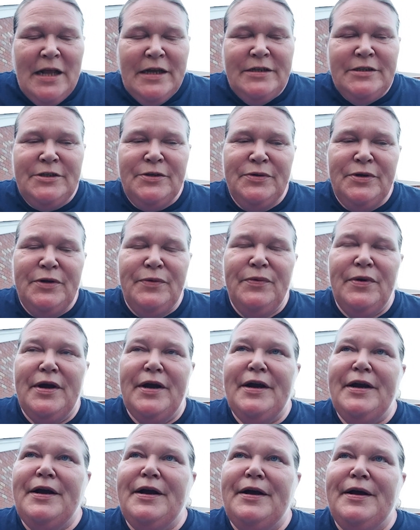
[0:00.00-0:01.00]
So,
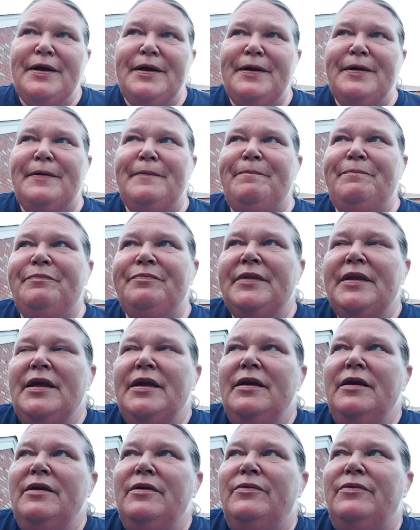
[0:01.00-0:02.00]
anyway,
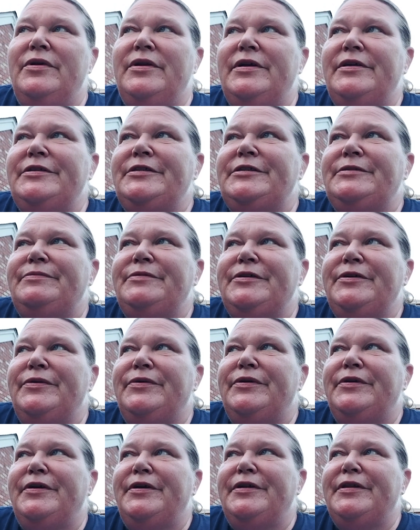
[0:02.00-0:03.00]
what else has been
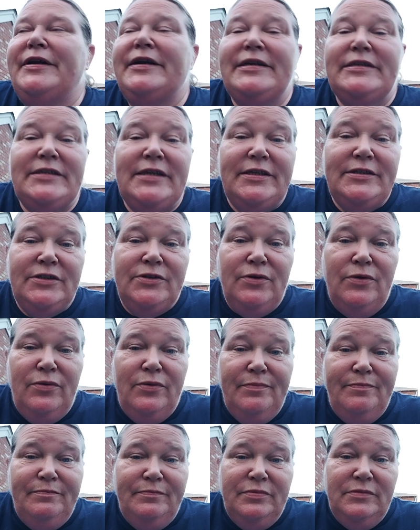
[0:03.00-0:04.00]
going on? Like I said,
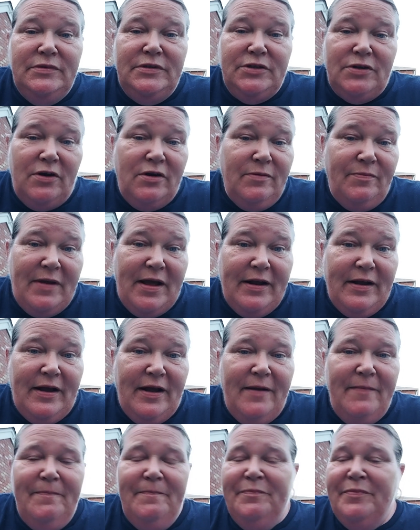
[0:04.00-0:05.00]
school started back
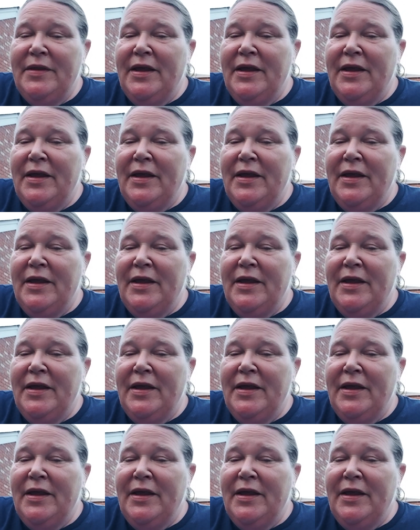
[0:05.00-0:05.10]
up.